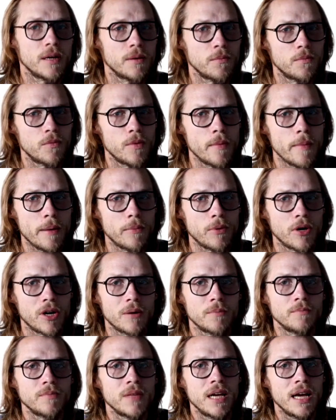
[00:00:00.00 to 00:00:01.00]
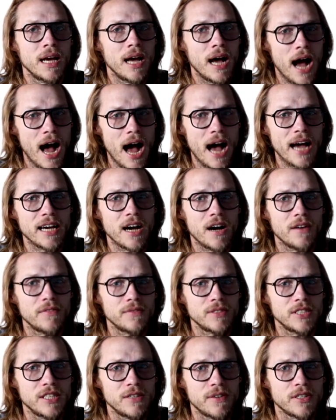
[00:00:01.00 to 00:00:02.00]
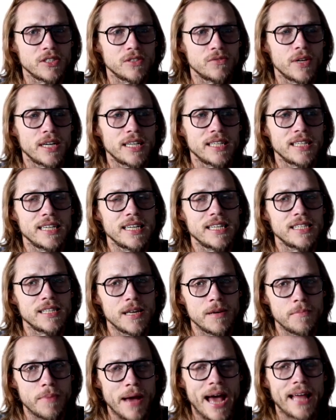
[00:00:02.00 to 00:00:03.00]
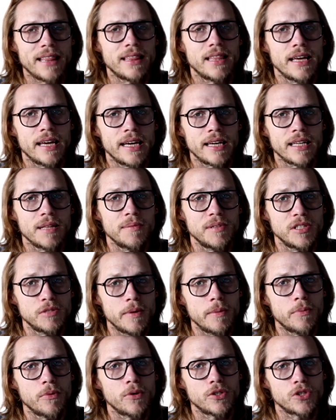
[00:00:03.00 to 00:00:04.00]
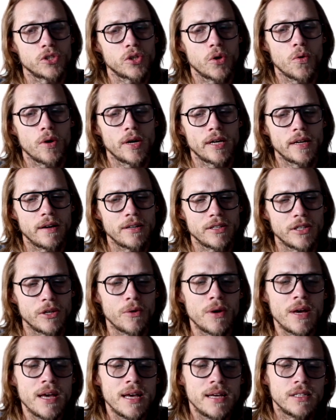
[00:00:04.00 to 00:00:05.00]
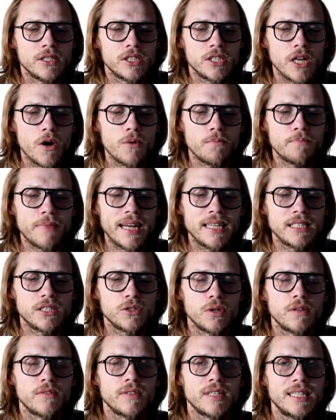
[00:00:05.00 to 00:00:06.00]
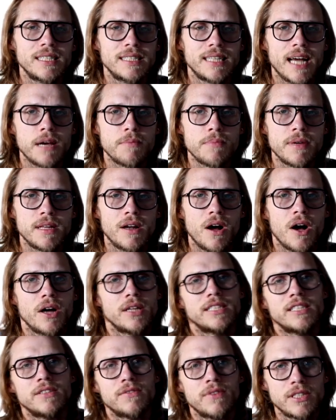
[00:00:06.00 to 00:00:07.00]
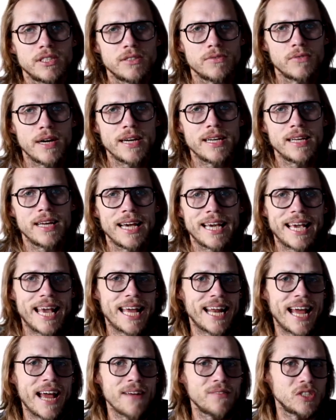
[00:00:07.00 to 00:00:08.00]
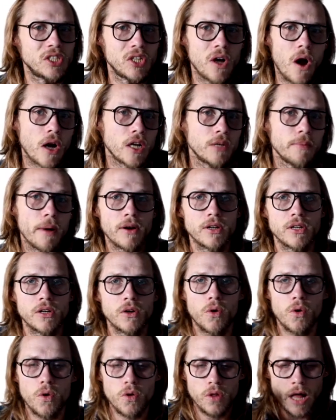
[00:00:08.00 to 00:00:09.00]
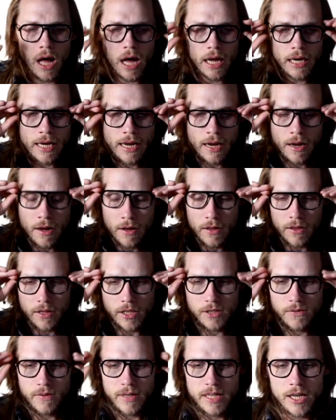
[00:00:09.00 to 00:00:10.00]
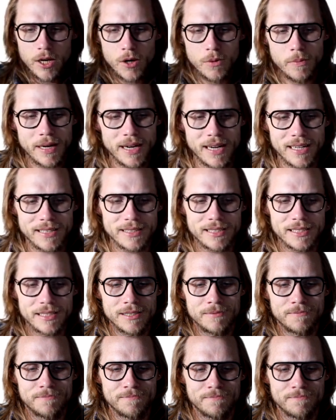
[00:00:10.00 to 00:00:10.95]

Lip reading: Remember, high off defensive rating is a bad thing. That means people are scoring on you. So that is sort of an indictment on defensive rating. Again, I haven't talked about it a whole lot this video because,